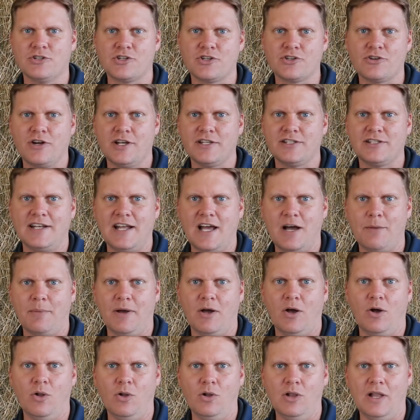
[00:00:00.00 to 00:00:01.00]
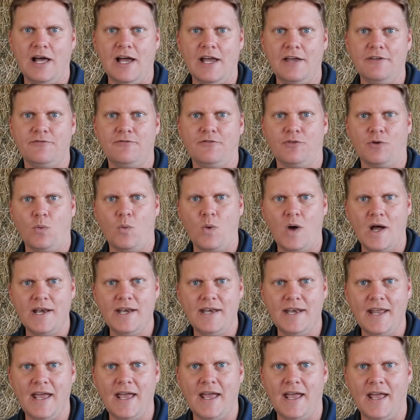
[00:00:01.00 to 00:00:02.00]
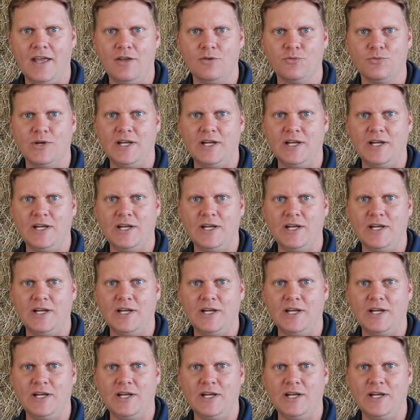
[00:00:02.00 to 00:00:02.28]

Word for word: and stressing out my whole life for one day